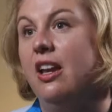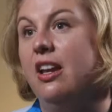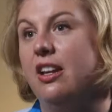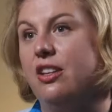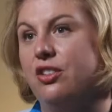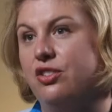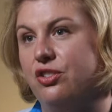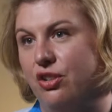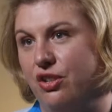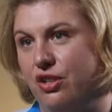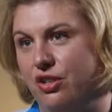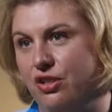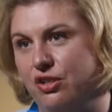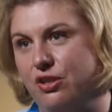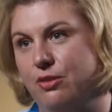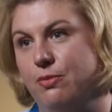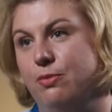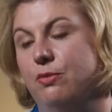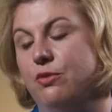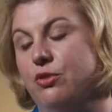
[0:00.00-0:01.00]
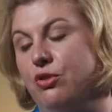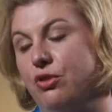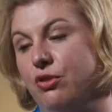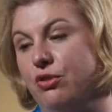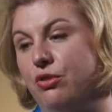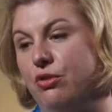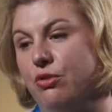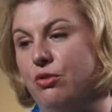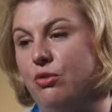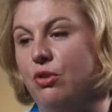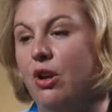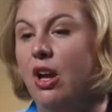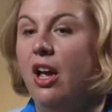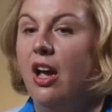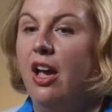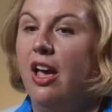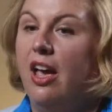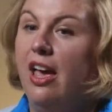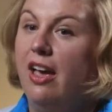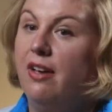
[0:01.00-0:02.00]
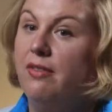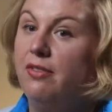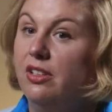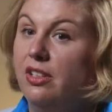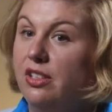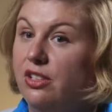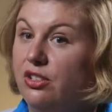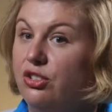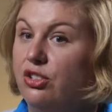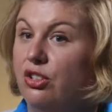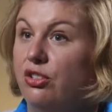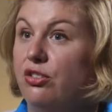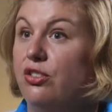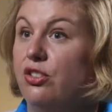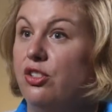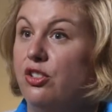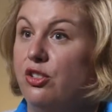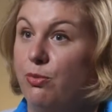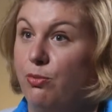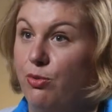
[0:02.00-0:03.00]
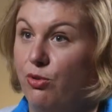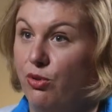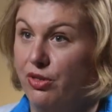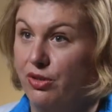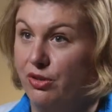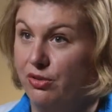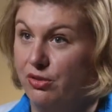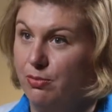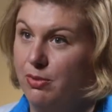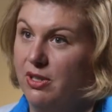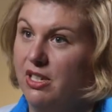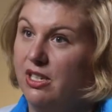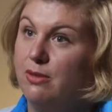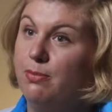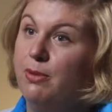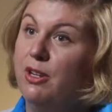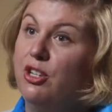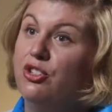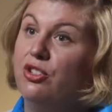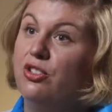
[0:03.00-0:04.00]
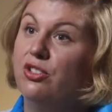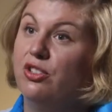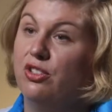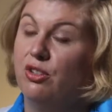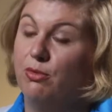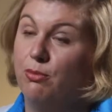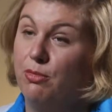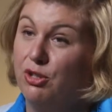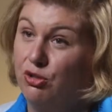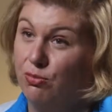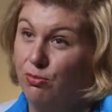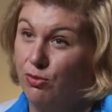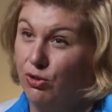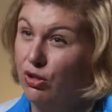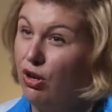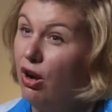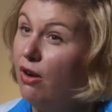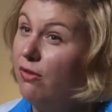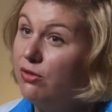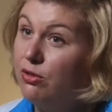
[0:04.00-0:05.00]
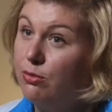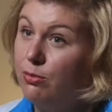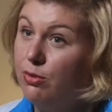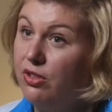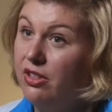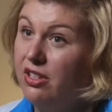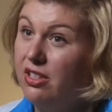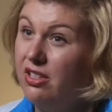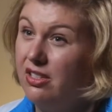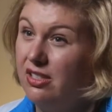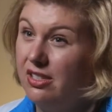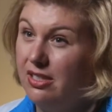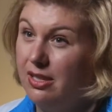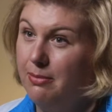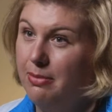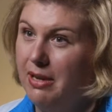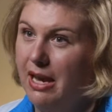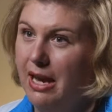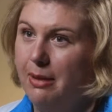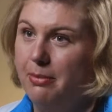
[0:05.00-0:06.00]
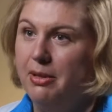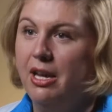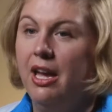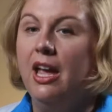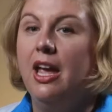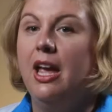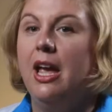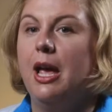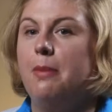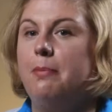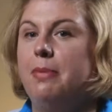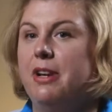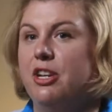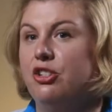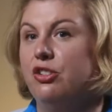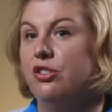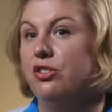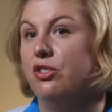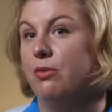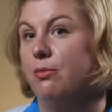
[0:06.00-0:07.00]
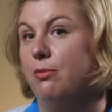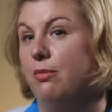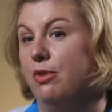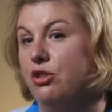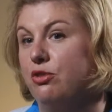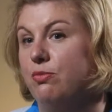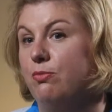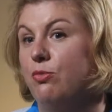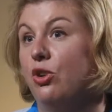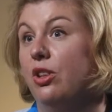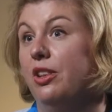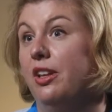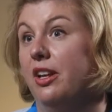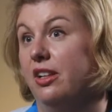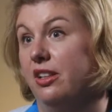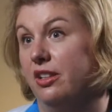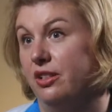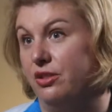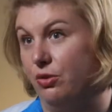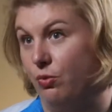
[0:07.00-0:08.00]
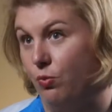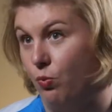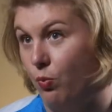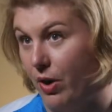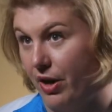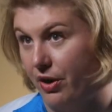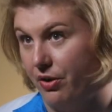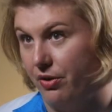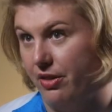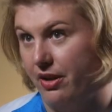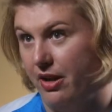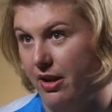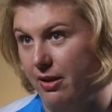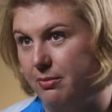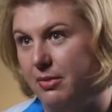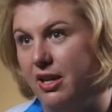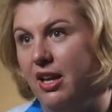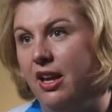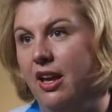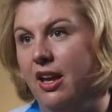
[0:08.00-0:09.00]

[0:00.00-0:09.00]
is starting to heavily start to support those, because patients, they're much more comfortable than the CPAP, and patients are much more likely to wear them.